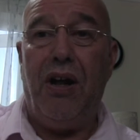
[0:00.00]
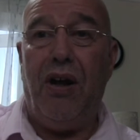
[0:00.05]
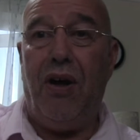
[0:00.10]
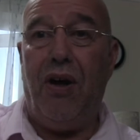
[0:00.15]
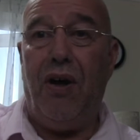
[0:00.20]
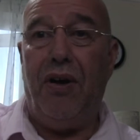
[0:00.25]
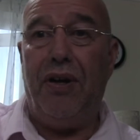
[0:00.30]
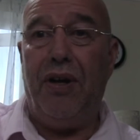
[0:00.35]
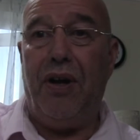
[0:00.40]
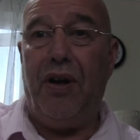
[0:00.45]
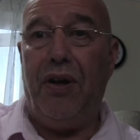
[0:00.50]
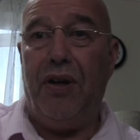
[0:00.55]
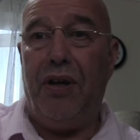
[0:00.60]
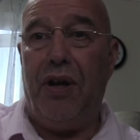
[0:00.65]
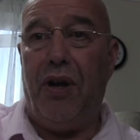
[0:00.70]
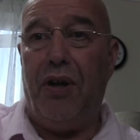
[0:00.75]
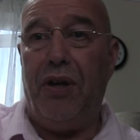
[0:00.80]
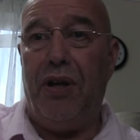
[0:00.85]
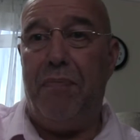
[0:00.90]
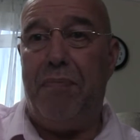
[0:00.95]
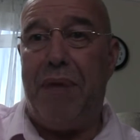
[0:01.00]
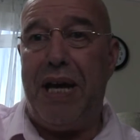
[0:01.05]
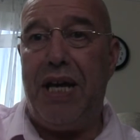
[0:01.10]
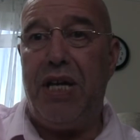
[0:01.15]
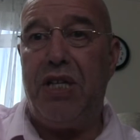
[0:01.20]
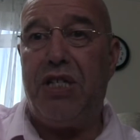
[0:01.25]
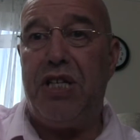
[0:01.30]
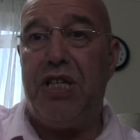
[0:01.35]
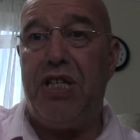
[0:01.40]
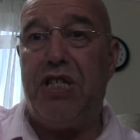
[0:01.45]
on, on, on the
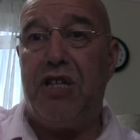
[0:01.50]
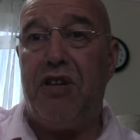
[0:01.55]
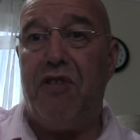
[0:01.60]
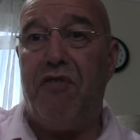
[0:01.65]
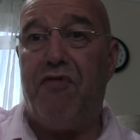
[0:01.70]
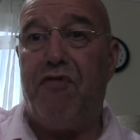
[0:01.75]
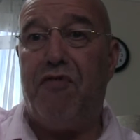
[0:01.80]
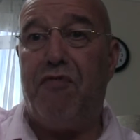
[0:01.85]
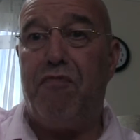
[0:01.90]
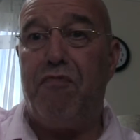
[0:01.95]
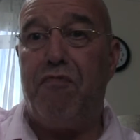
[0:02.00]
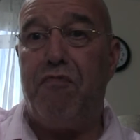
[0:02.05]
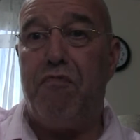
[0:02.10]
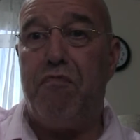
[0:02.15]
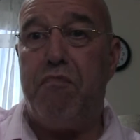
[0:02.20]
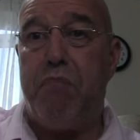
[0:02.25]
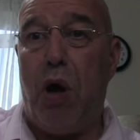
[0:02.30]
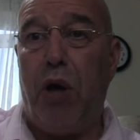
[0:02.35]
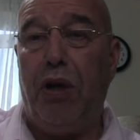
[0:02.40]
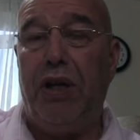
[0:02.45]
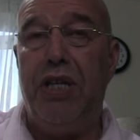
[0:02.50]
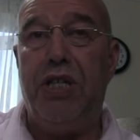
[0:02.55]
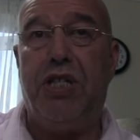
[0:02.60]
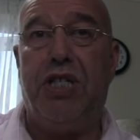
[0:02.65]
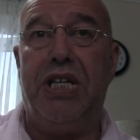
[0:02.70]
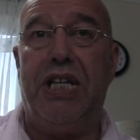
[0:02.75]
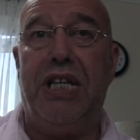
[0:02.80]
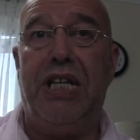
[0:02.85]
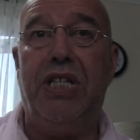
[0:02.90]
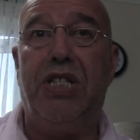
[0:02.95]
basis of
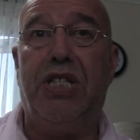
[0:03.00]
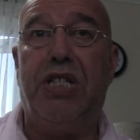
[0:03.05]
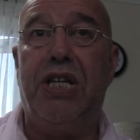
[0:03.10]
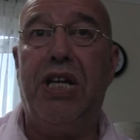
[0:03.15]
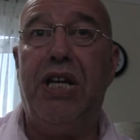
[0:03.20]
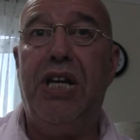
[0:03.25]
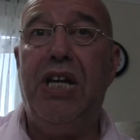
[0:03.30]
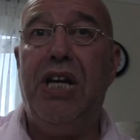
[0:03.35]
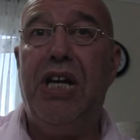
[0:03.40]
policies